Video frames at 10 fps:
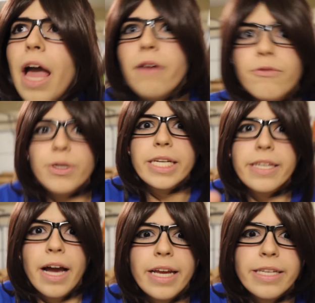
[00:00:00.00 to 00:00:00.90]
every
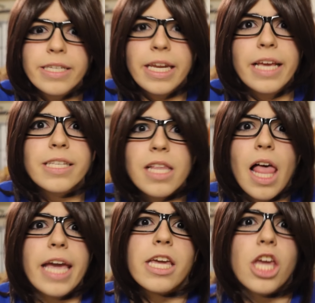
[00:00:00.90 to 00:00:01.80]
Titan is
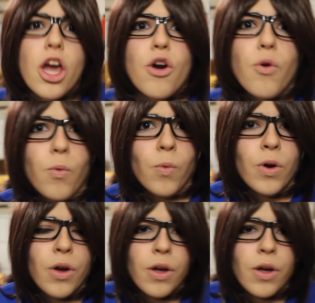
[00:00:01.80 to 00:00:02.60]
like you?